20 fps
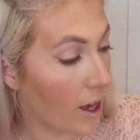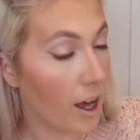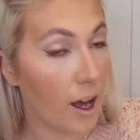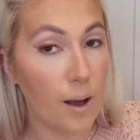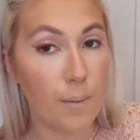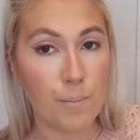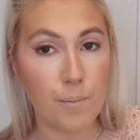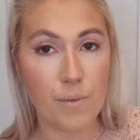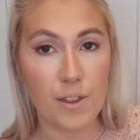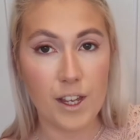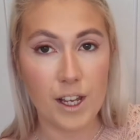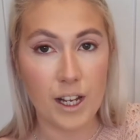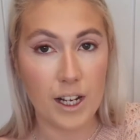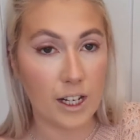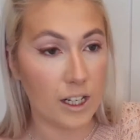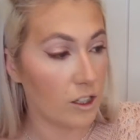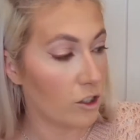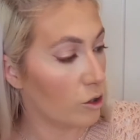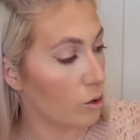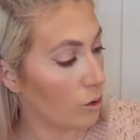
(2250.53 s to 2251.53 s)

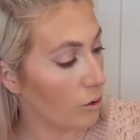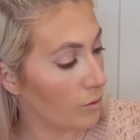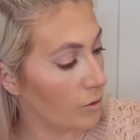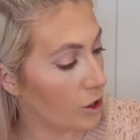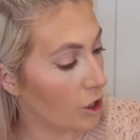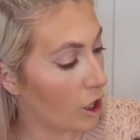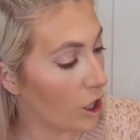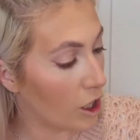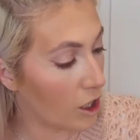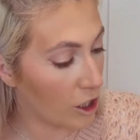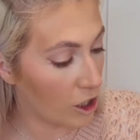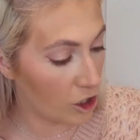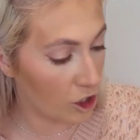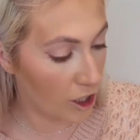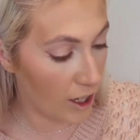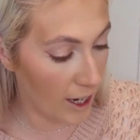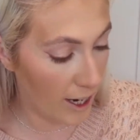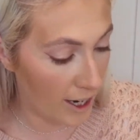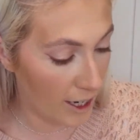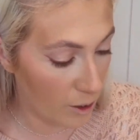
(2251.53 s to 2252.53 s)
the sort of darker
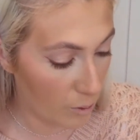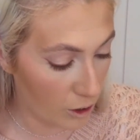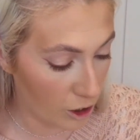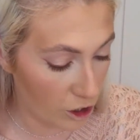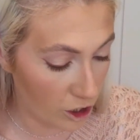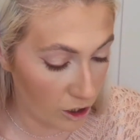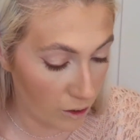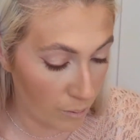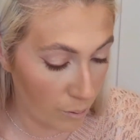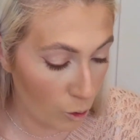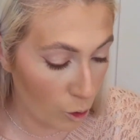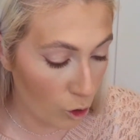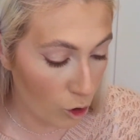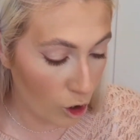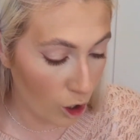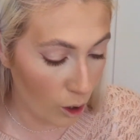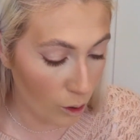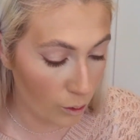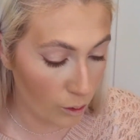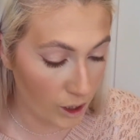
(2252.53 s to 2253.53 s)
shade, which is a more
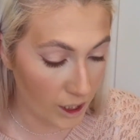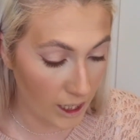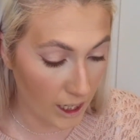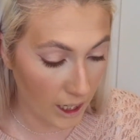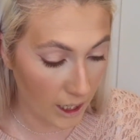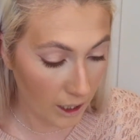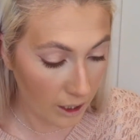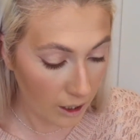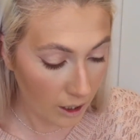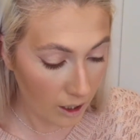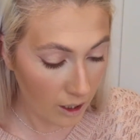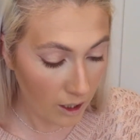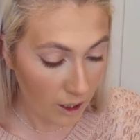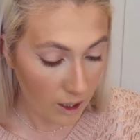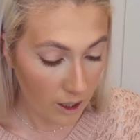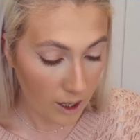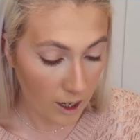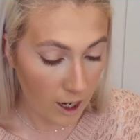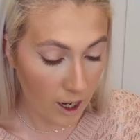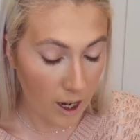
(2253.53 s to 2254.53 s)
goldy,
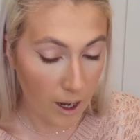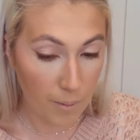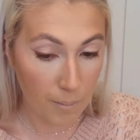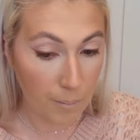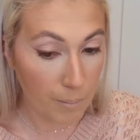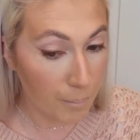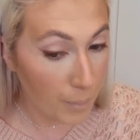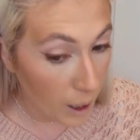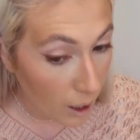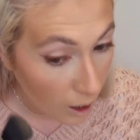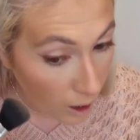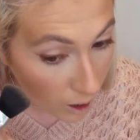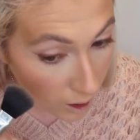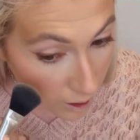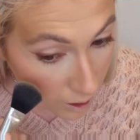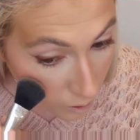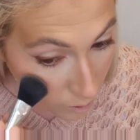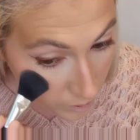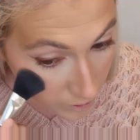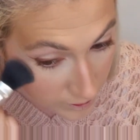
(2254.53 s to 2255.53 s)
but
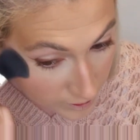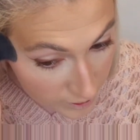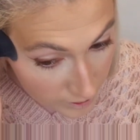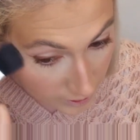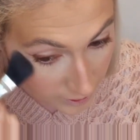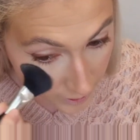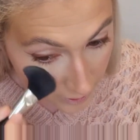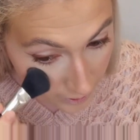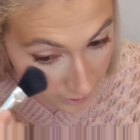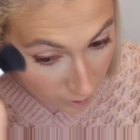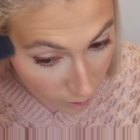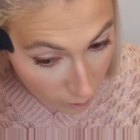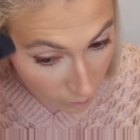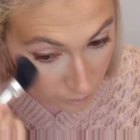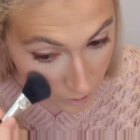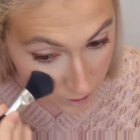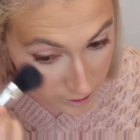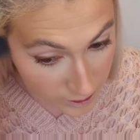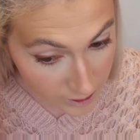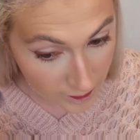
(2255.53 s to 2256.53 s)
honestly
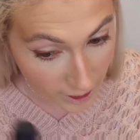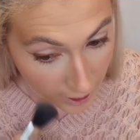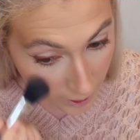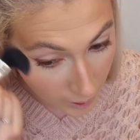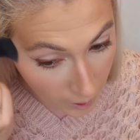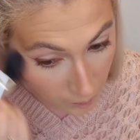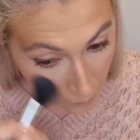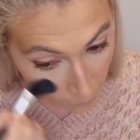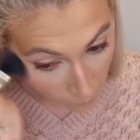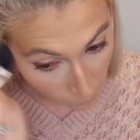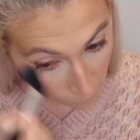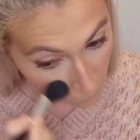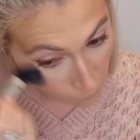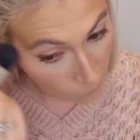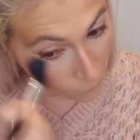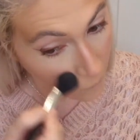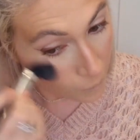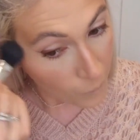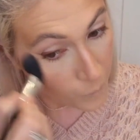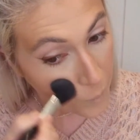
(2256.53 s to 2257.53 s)
on the skin
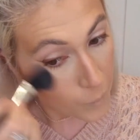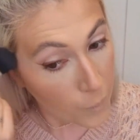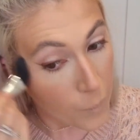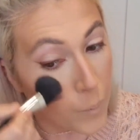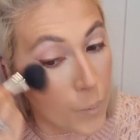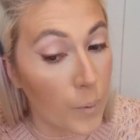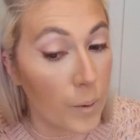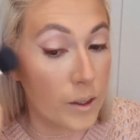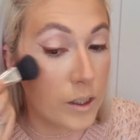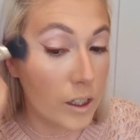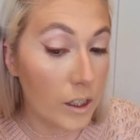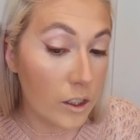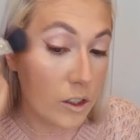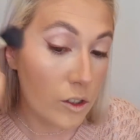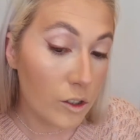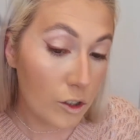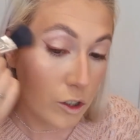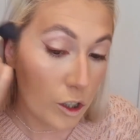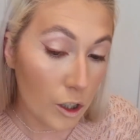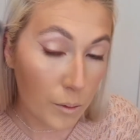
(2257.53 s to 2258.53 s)

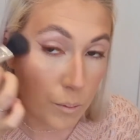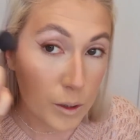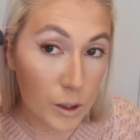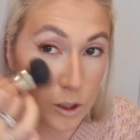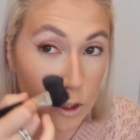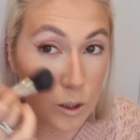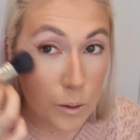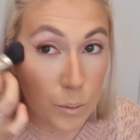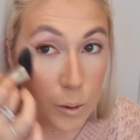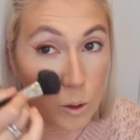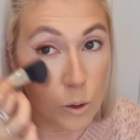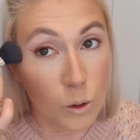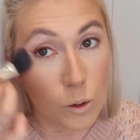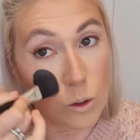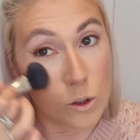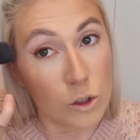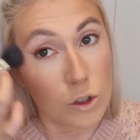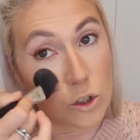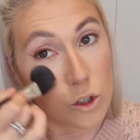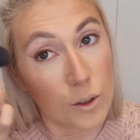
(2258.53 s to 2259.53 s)
it's super
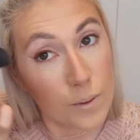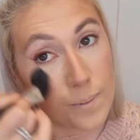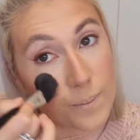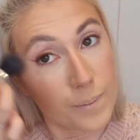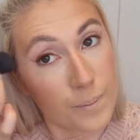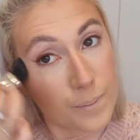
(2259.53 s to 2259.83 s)
gorgeous.